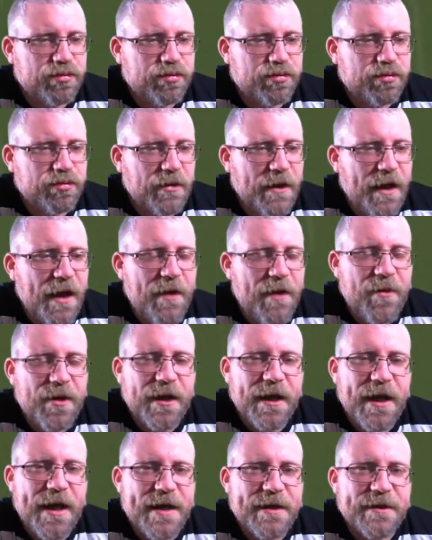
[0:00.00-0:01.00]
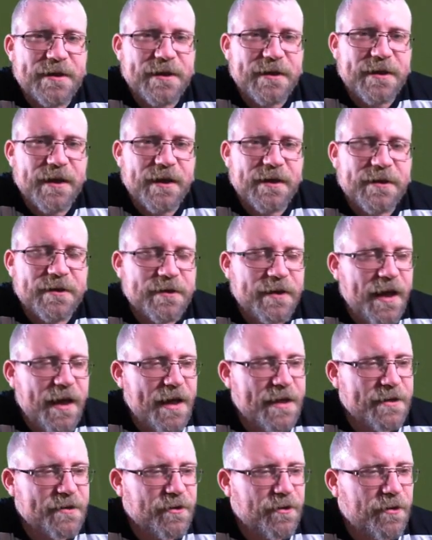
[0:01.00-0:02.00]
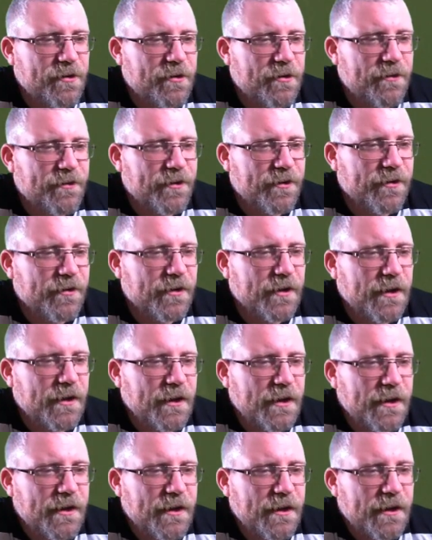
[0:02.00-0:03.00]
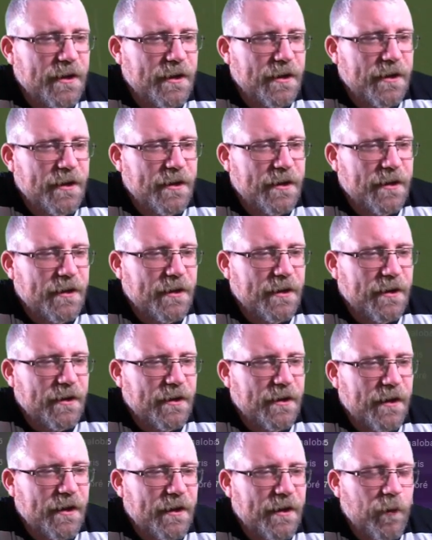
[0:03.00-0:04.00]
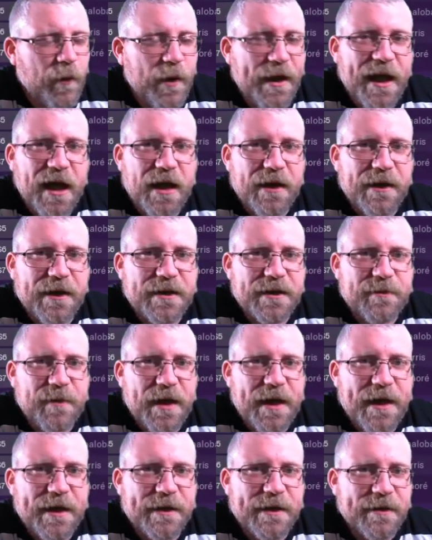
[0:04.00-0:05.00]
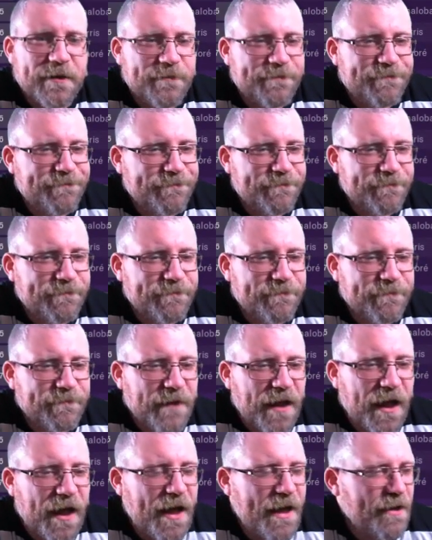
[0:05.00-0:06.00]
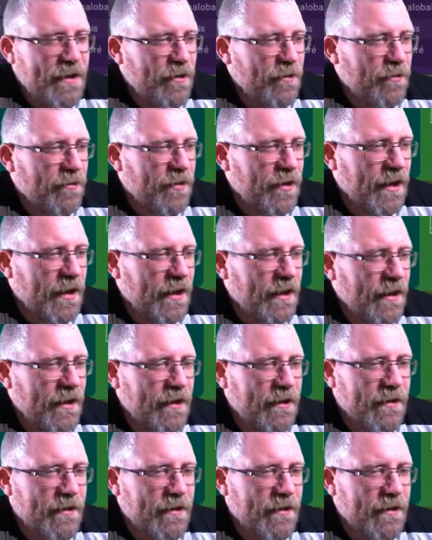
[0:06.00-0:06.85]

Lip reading: Hammond gets his hands. That's awful. And we aren't this bad. I don't think.